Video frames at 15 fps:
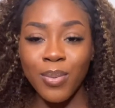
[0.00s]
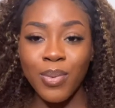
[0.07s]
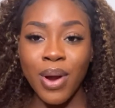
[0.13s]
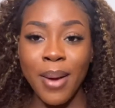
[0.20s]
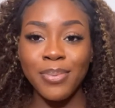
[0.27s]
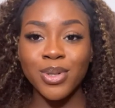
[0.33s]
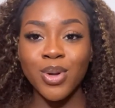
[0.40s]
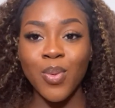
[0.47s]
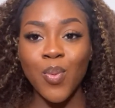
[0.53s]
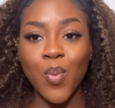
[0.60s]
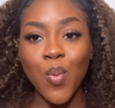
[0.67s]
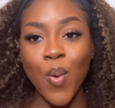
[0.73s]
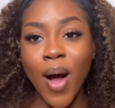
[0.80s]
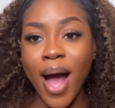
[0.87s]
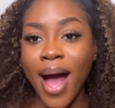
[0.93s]
Grab some
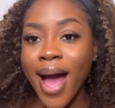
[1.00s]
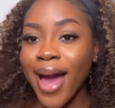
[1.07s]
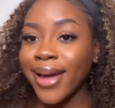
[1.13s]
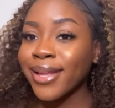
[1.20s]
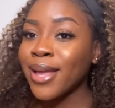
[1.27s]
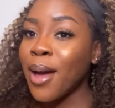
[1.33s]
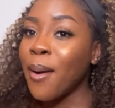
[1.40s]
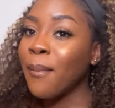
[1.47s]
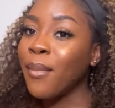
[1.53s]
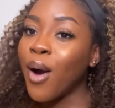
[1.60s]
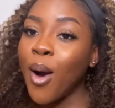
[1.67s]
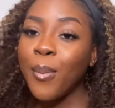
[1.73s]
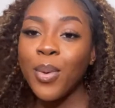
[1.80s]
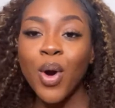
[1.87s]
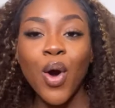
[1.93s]
wine,
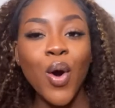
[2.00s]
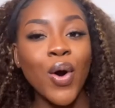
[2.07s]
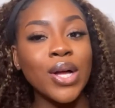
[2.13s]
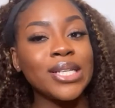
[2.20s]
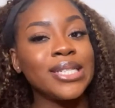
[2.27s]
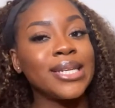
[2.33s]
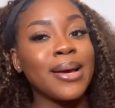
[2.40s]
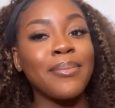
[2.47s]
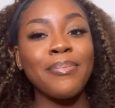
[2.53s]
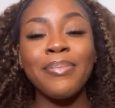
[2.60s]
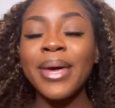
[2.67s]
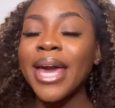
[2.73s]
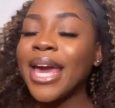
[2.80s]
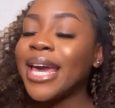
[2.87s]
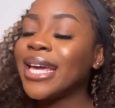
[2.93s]
popcorn,
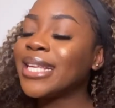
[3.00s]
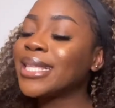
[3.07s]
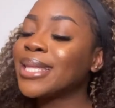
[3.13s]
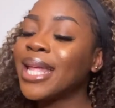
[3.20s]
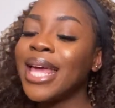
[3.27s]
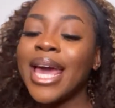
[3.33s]
champagne,